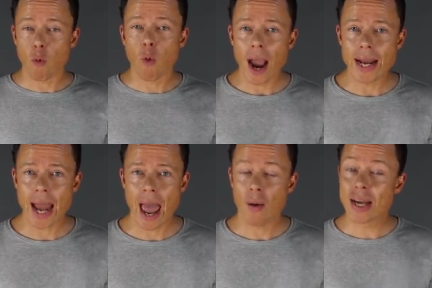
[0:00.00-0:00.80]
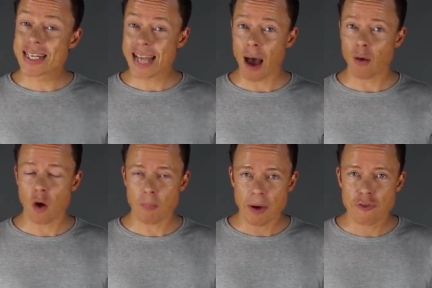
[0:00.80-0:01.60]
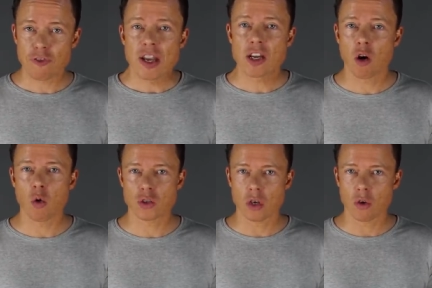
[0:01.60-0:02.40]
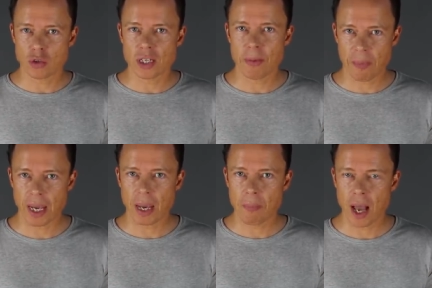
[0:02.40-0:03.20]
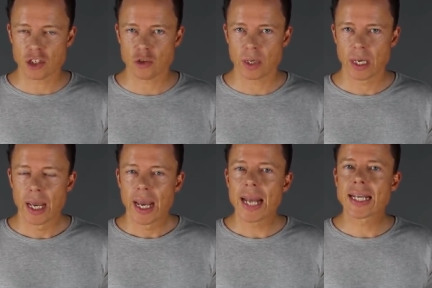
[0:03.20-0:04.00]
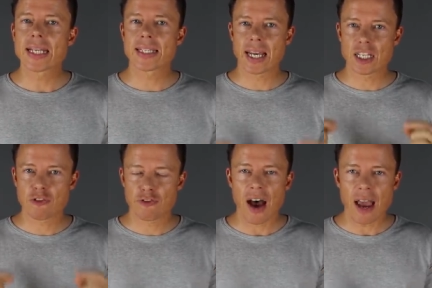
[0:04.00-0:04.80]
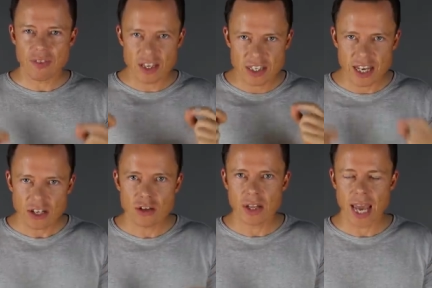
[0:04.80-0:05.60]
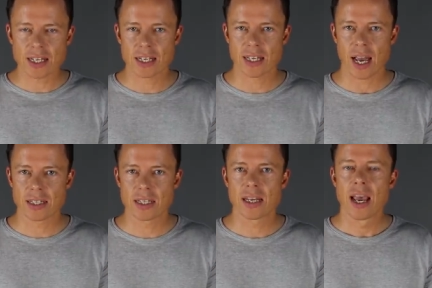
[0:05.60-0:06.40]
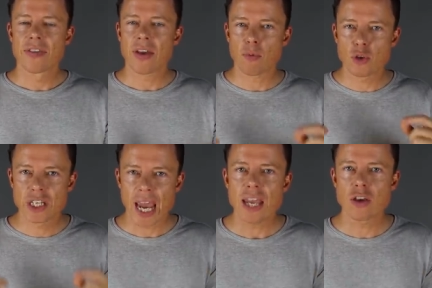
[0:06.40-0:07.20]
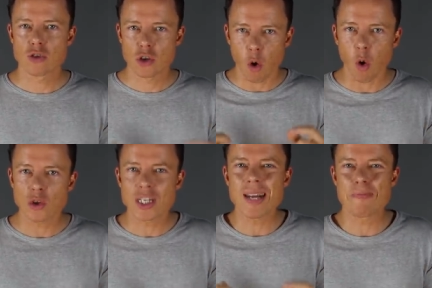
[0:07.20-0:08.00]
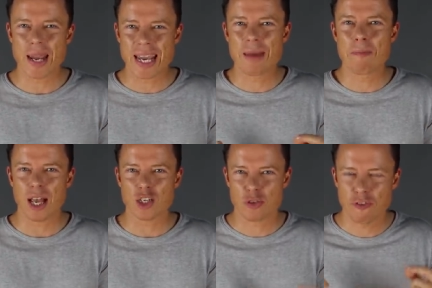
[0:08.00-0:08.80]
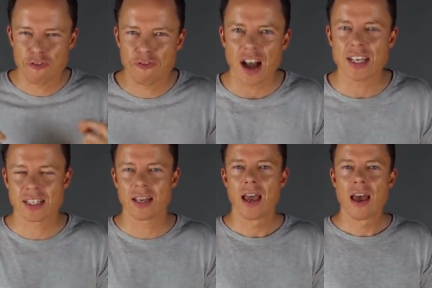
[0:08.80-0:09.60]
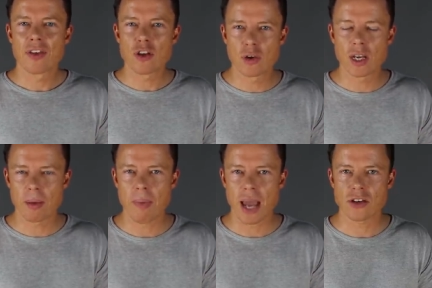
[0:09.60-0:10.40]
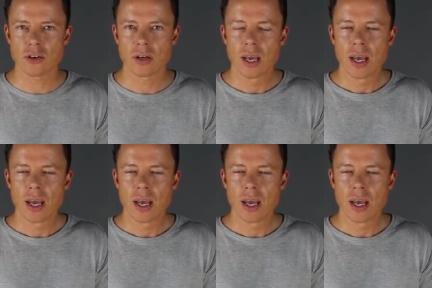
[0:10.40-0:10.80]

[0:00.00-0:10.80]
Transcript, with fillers: right now and download my free course on alternate picking mastery. It contains five essential exercises that will take you to alternate picking mastery faster than you can imagine.